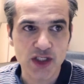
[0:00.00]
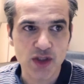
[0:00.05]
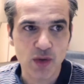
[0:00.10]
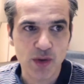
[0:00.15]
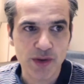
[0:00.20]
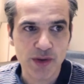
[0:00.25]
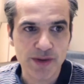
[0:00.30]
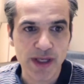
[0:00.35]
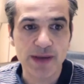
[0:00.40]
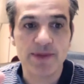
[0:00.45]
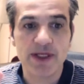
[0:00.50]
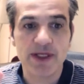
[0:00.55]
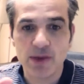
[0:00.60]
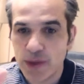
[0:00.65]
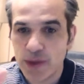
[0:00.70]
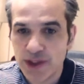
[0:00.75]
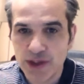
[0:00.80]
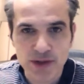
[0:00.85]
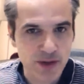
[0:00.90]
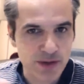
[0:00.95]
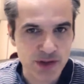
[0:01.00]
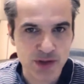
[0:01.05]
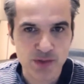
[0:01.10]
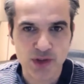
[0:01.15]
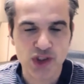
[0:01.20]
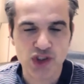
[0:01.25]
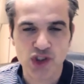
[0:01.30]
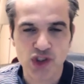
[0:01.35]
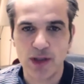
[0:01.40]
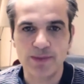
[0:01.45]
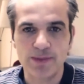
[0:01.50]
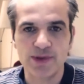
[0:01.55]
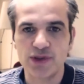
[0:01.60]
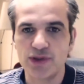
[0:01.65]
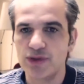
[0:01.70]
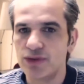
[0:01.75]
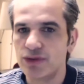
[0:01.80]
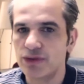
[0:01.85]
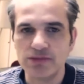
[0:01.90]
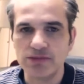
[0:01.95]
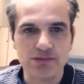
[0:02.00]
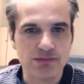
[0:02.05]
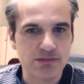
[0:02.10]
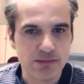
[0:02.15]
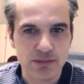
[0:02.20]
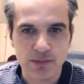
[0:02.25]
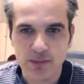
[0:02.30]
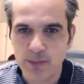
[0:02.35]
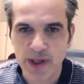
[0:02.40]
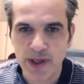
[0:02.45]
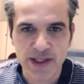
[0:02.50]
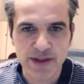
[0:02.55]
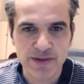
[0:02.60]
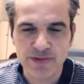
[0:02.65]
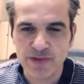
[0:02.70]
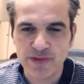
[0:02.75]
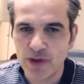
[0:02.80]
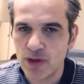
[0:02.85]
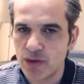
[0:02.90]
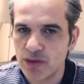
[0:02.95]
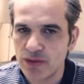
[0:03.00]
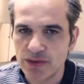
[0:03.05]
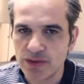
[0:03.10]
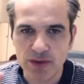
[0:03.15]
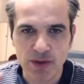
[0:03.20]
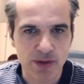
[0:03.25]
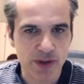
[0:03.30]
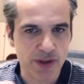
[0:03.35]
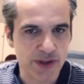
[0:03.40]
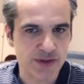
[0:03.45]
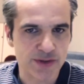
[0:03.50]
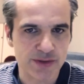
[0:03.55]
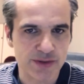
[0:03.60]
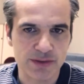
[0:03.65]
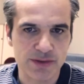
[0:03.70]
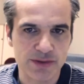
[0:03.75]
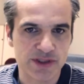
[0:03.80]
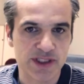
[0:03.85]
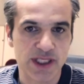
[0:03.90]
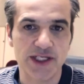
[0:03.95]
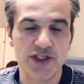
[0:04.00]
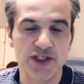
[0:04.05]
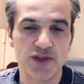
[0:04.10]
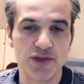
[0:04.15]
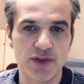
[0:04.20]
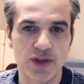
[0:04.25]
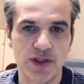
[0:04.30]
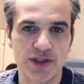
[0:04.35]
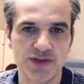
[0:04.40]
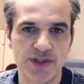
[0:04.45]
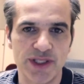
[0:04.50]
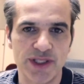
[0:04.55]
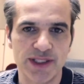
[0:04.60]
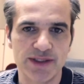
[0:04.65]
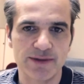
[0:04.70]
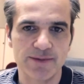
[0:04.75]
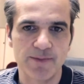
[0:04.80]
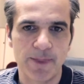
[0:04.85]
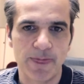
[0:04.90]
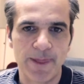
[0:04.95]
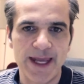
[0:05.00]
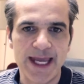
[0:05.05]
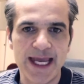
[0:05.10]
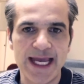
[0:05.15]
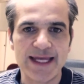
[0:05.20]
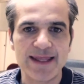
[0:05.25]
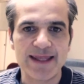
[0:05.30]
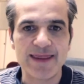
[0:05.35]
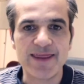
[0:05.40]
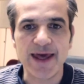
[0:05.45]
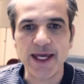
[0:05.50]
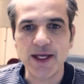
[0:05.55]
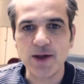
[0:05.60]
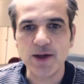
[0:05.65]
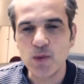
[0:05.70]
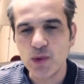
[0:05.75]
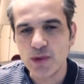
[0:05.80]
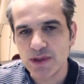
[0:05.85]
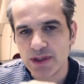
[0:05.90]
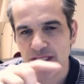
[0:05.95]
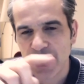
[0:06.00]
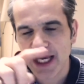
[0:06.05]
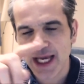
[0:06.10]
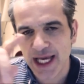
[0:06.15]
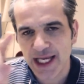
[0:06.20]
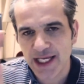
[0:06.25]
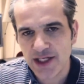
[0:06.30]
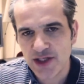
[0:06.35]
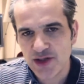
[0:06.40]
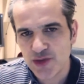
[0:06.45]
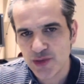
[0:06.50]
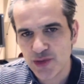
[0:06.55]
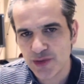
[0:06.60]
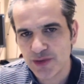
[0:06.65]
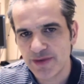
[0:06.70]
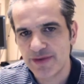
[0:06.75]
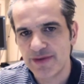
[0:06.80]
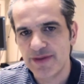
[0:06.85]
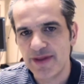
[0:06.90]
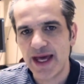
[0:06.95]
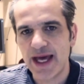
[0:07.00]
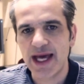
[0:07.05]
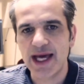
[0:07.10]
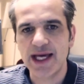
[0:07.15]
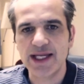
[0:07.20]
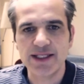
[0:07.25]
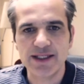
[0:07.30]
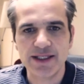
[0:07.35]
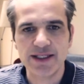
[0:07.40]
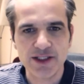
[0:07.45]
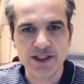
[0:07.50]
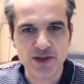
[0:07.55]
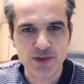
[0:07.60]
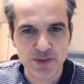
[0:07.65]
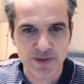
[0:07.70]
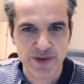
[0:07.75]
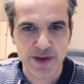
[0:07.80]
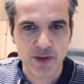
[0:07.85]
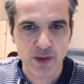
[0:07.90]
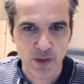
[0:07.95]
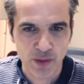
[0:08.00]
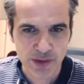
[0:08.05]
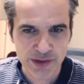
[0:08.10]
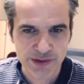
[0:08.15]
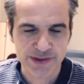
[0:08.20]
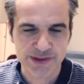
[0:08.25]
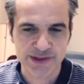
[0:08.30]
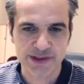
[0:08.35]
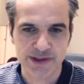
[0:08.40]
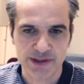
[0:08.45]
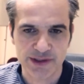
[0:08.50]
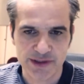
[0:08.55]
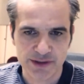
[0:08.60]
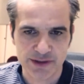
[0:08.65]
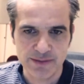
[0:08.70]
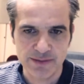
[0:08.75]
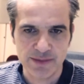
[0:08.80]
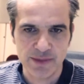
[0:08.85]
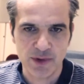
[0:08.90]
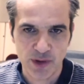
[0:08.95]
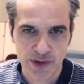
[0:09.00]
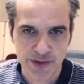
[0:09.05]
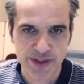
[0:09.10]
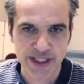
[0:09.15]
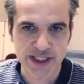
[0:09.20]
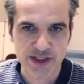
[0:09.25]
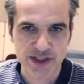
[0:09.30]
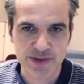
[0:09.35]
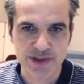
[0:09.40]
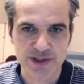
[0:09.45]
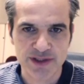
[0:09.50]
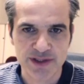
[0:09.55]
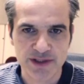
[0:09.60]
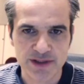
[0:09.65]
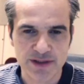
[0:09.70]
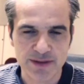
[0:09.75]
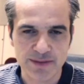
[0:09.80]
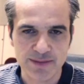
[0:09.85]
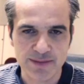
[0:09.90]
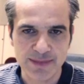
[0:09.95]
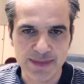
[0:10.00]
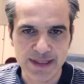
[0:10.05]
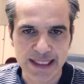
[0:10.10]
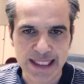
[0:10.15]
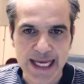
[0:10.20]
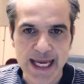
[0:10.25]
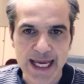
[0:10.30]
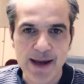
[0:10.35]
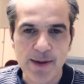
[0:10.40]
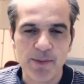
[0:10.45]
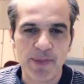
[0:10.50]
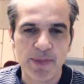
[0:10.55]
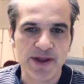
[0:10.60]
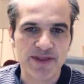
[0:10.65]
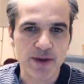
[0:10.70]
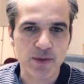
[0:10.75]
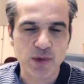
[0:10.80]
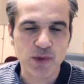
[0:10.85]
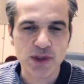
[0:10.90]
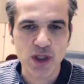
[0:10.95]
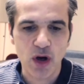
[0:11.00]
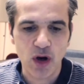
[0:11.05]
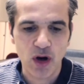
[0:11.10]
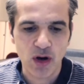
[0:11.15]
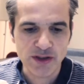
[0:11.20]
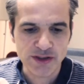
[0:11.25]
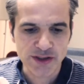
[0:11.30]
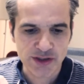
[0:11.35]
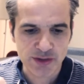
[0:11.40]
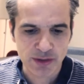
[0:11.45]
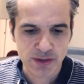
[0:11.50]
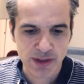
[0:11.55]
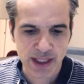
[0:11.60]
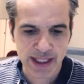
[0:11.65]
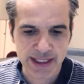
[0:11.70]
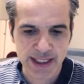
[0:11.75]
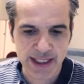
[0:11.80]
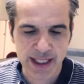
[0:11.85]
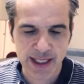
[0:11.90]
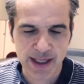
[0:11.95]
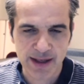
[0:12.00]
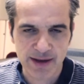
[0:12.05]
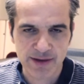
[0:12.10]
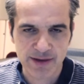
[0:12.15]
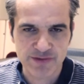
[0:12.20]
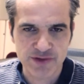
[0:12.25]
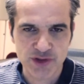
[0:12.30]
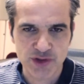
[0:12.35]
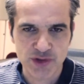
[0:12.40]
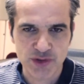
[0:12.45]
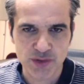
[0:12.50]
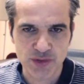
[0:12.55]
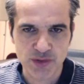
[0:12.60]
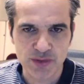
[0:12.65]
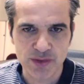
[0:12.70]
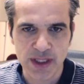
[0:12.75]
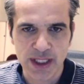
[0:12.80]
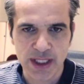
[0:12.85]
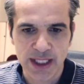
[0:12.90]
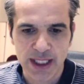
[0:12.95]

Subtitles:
order, I mean, when you go into a shop, you buy a phone or you sign a new contract. Yeah, they would enter that into their order entry system. Yeah, but they would also like have to